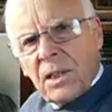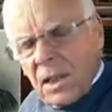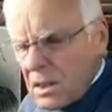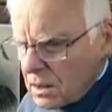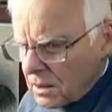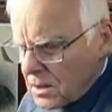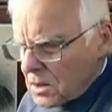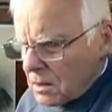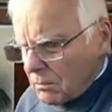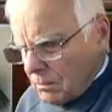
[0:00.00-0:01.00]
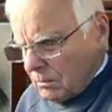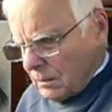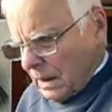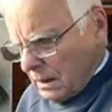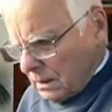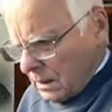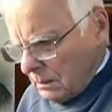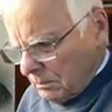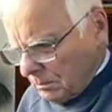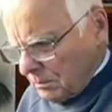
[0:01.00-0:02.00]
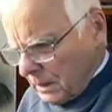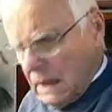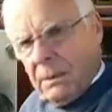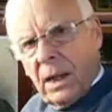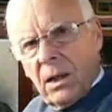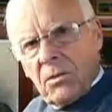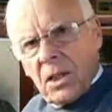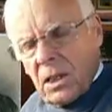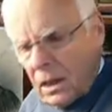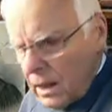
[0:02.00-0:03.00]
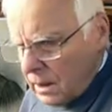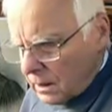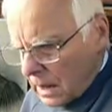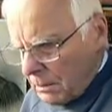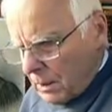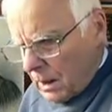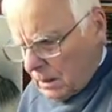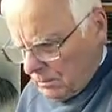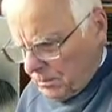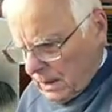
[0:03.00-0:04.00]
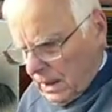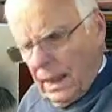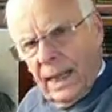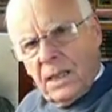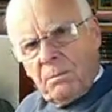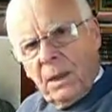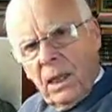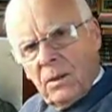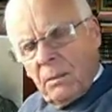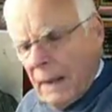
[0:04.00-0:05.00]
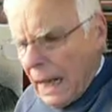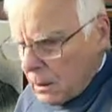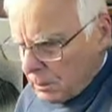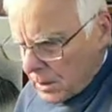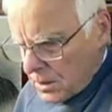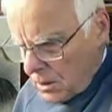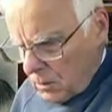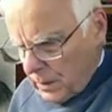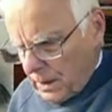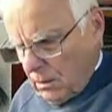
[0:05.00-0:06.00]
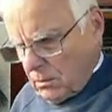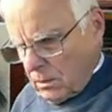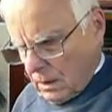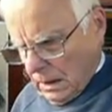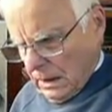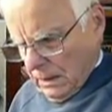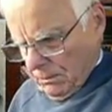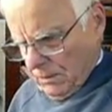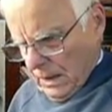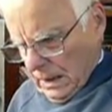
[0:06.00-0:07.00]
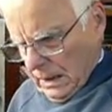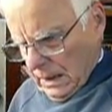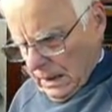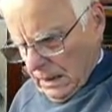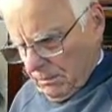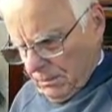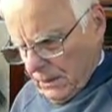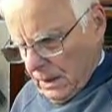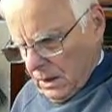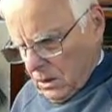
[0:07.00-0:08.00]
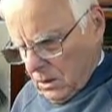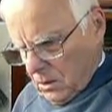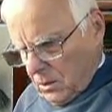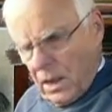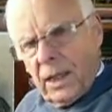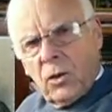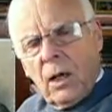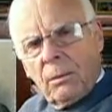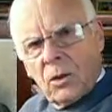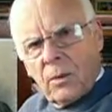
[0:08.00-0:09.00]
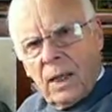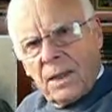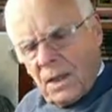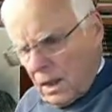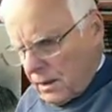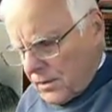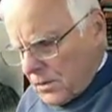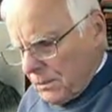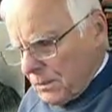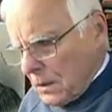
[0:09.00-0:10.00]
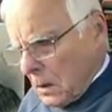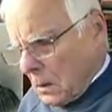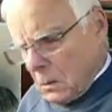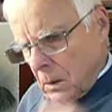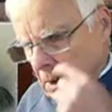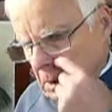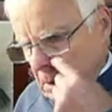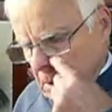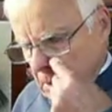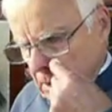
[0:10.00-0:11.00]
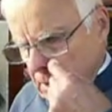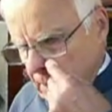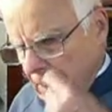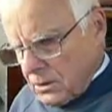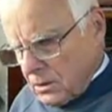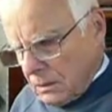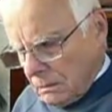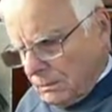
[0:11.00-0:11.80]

resistance and uh, keep our noses clean, keep our heads below the parapet so we don't um, cause any trouble to ourselves? Well, Daniel